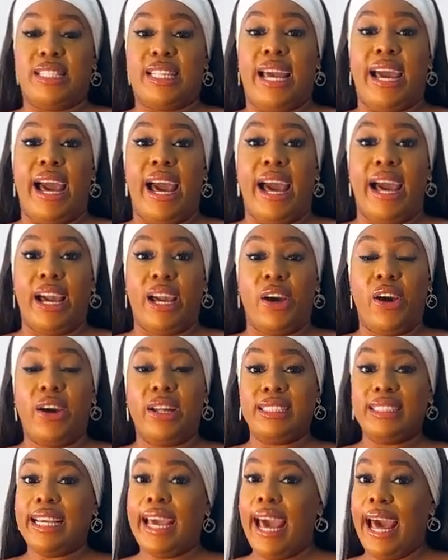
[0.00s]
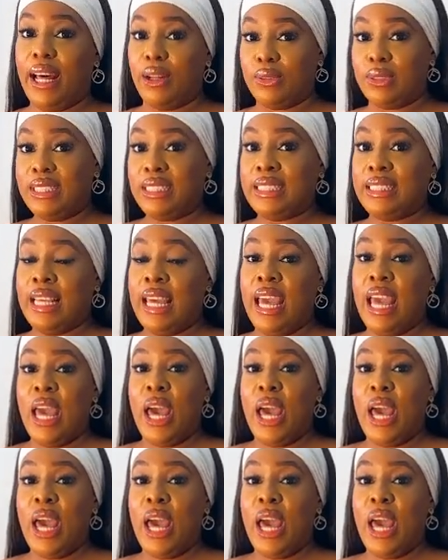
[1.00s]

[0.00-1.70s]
that are cutouts.